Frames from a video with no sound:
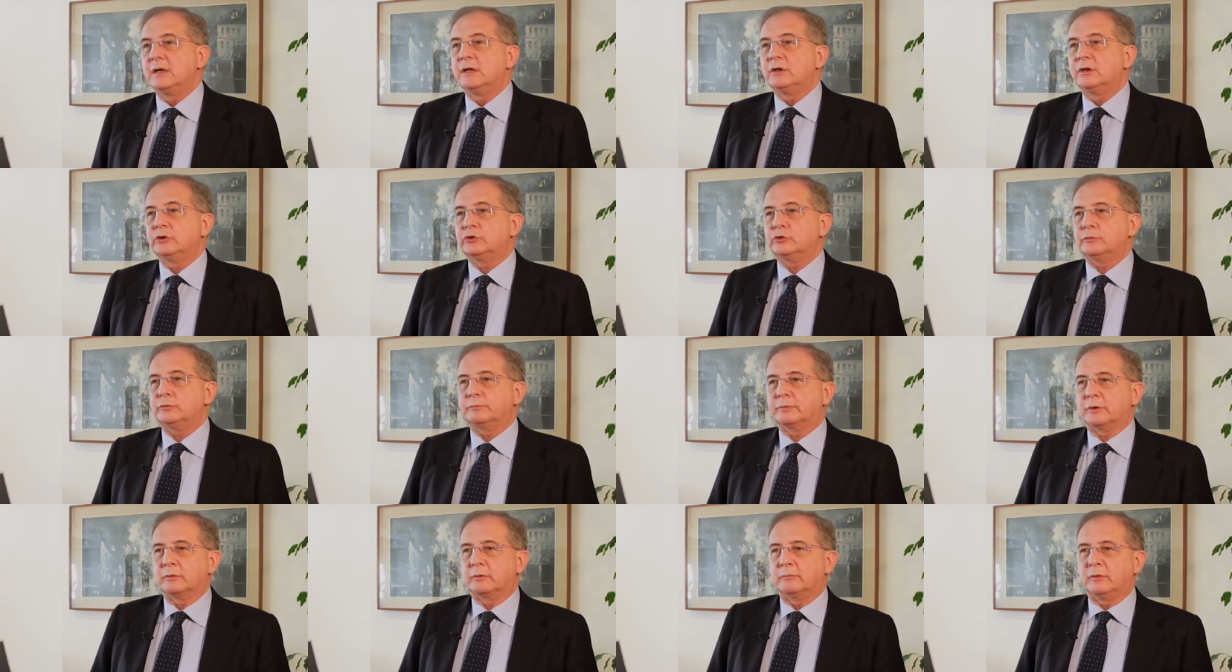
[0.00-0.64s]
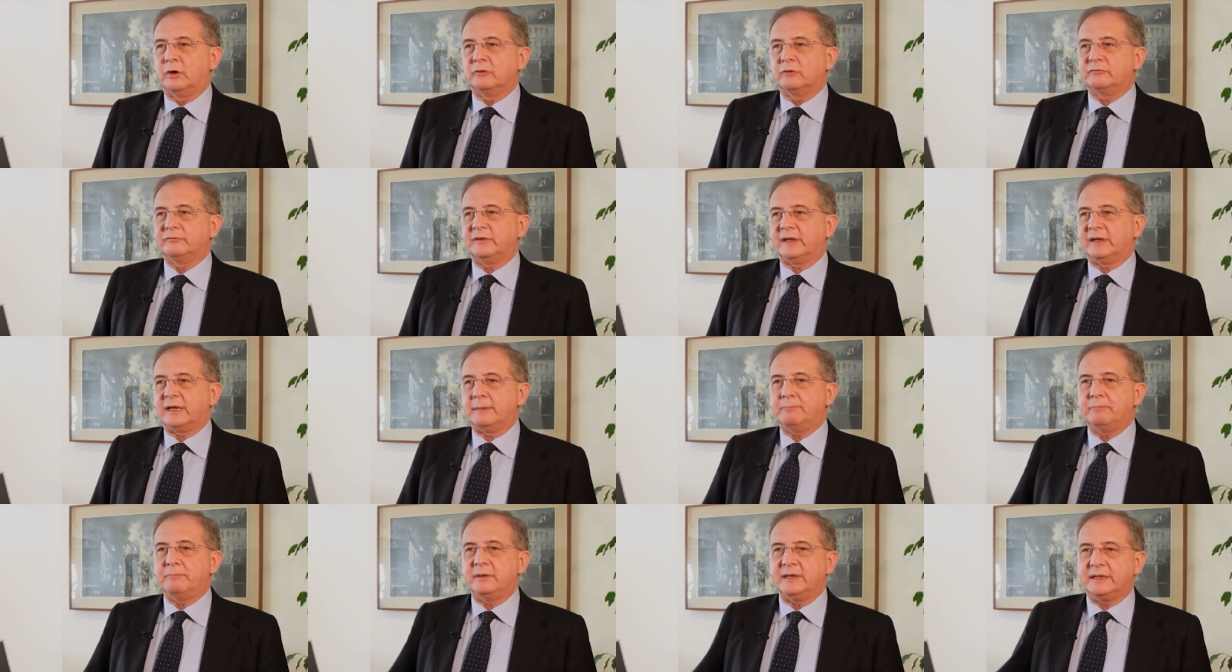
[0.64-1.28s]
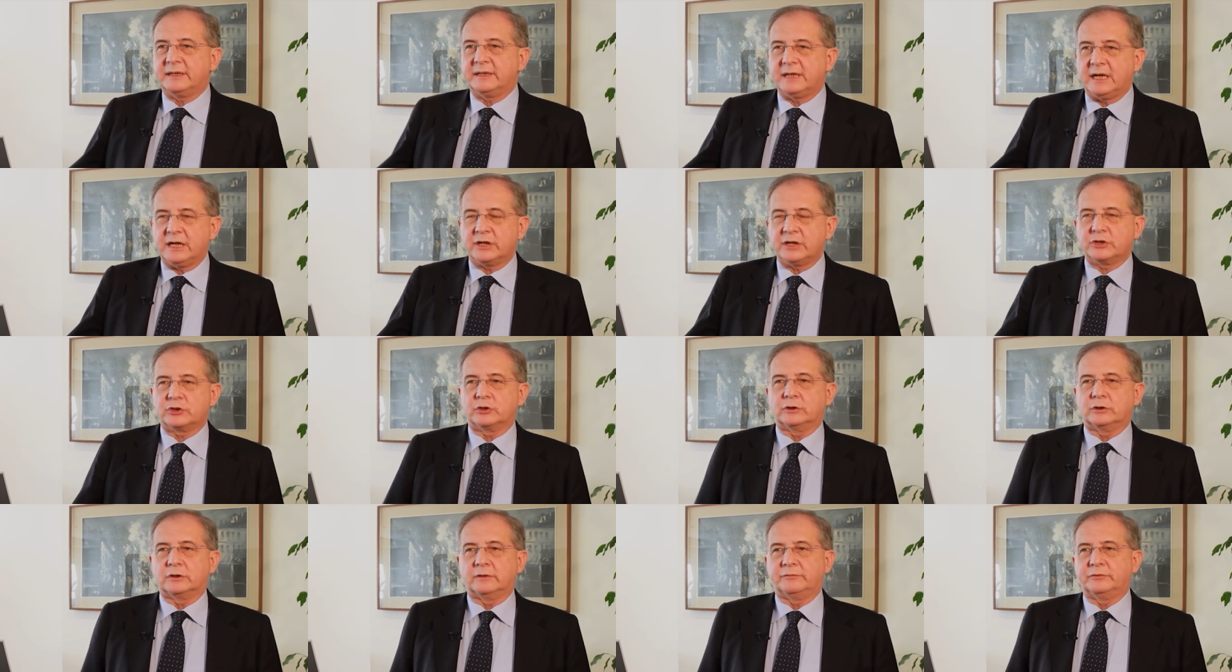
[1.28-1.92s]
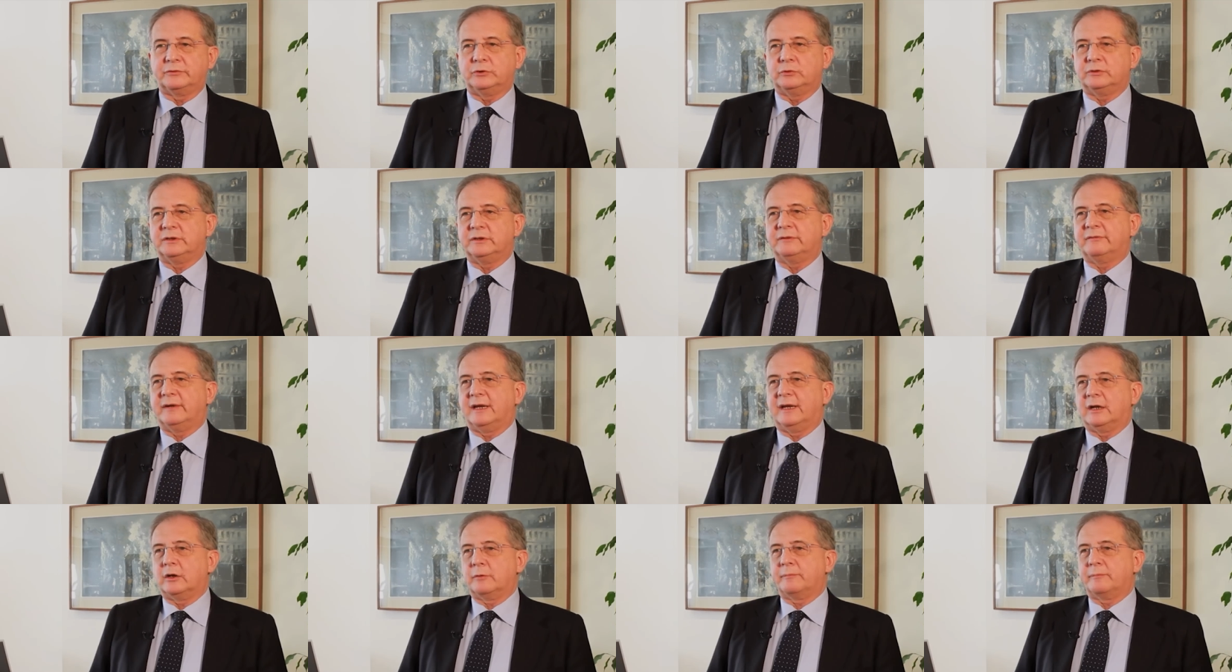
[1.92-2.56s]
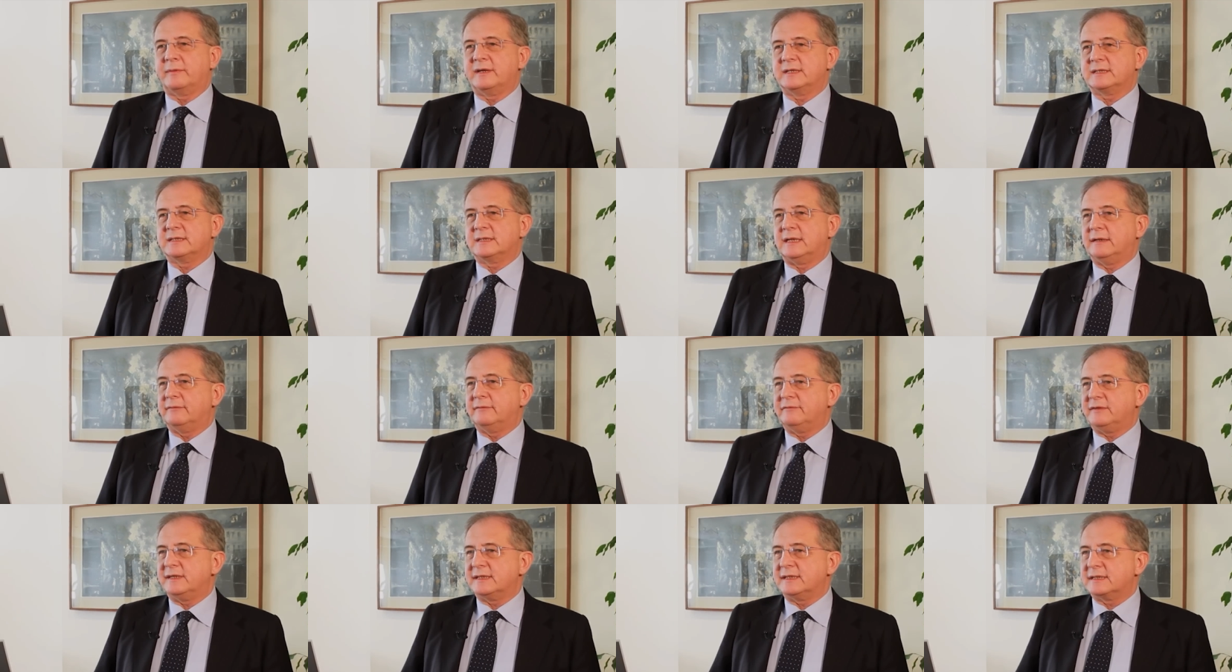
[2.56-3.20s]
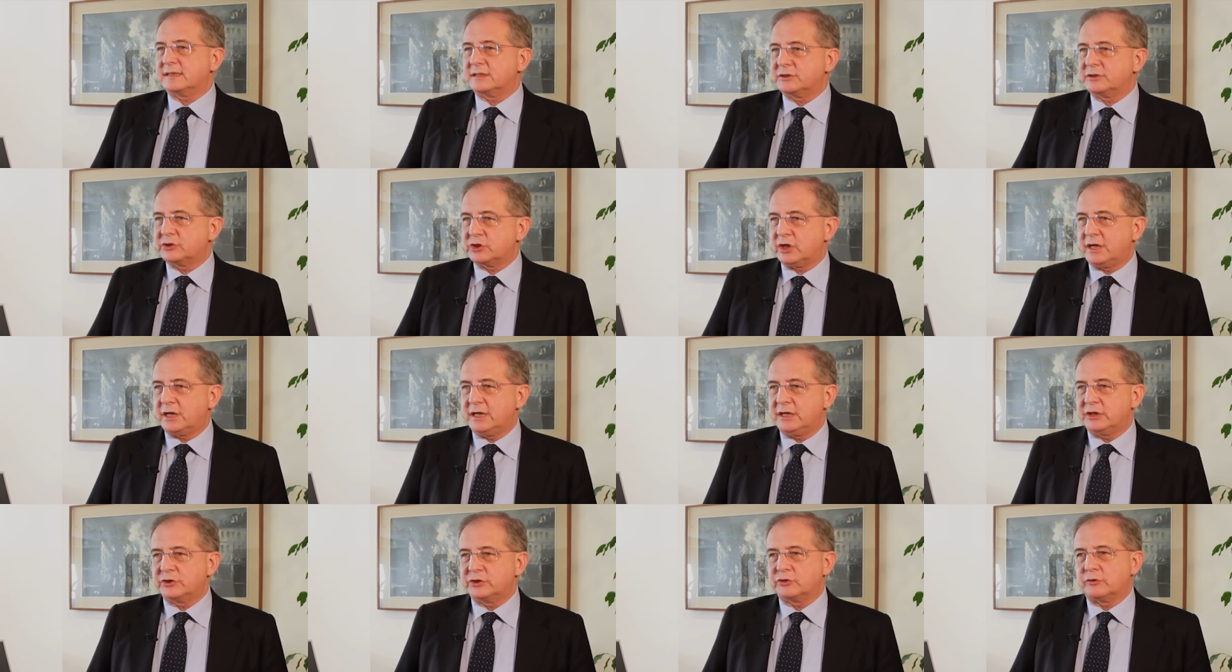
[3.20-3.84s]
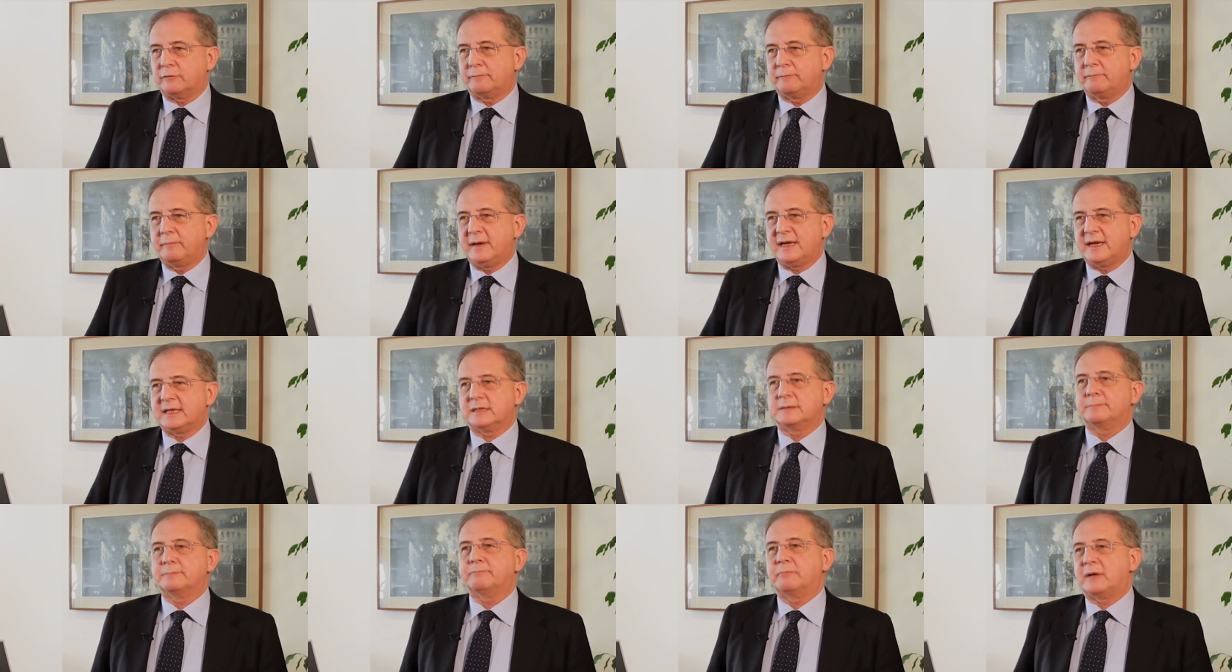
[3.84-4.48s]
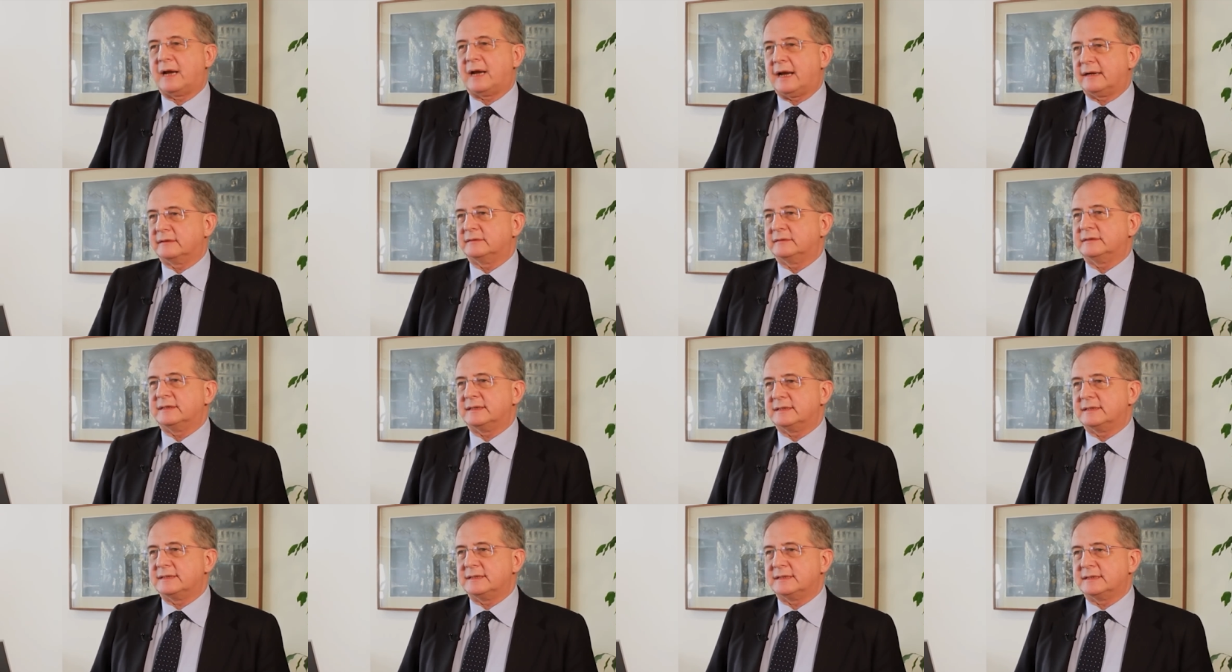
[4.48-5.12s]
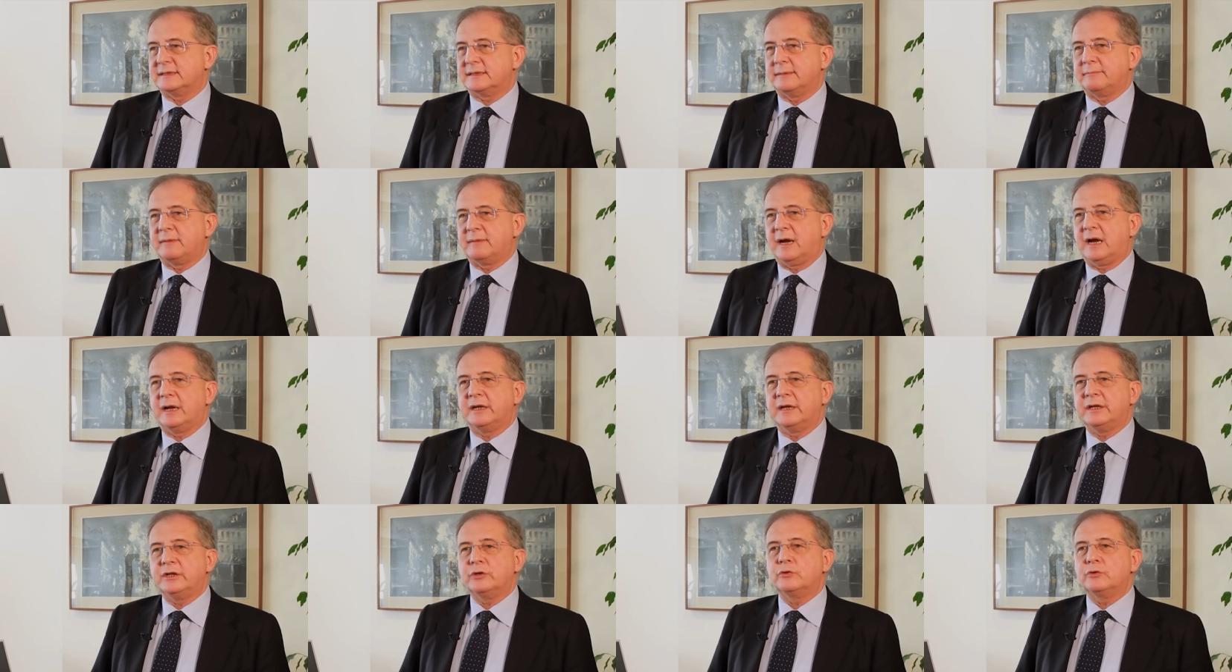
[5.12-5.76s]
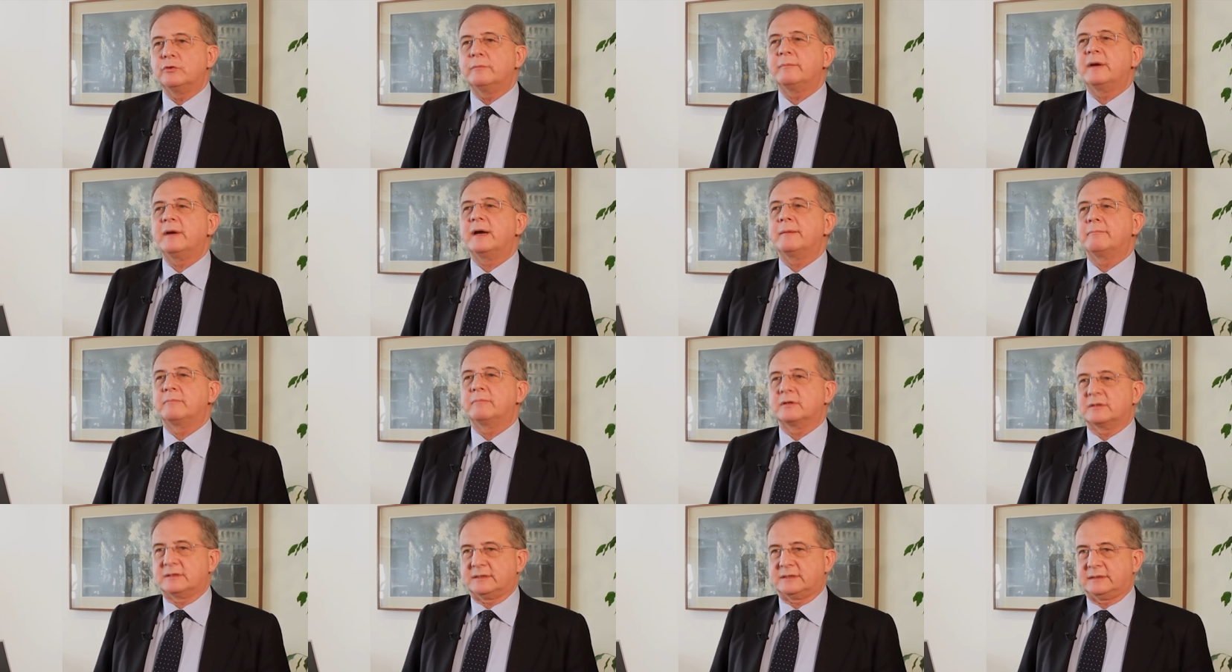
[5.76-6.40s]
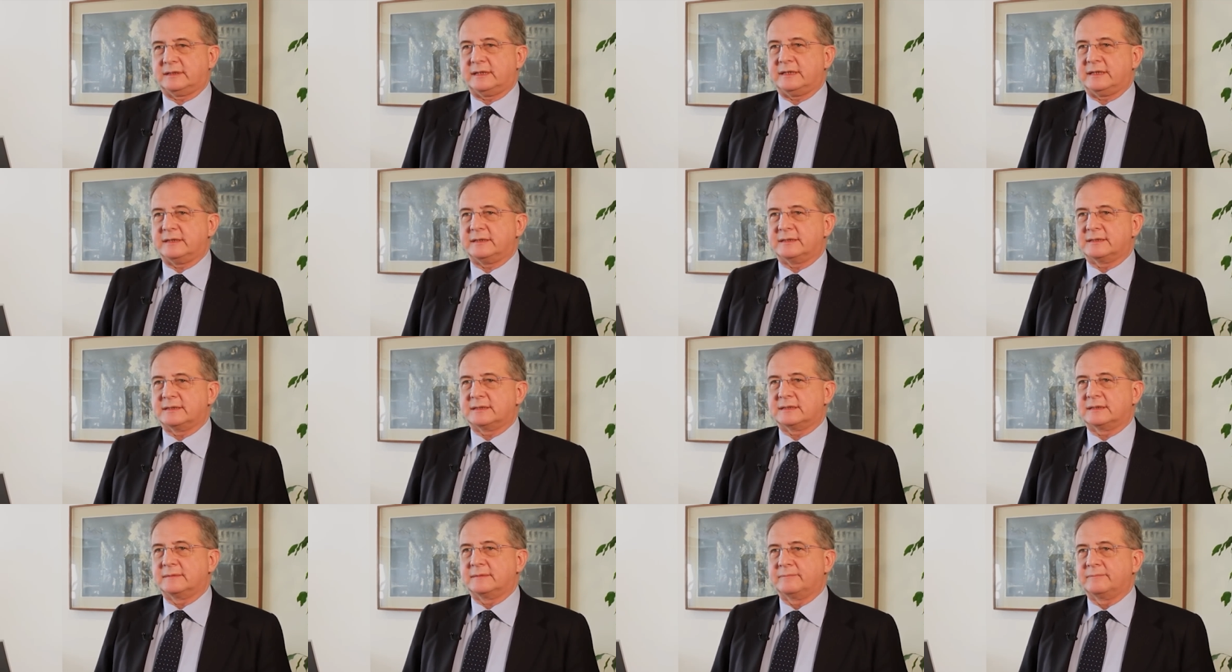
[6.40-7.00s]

to promote the replication of new developments and the exchange of best practices among EU member states.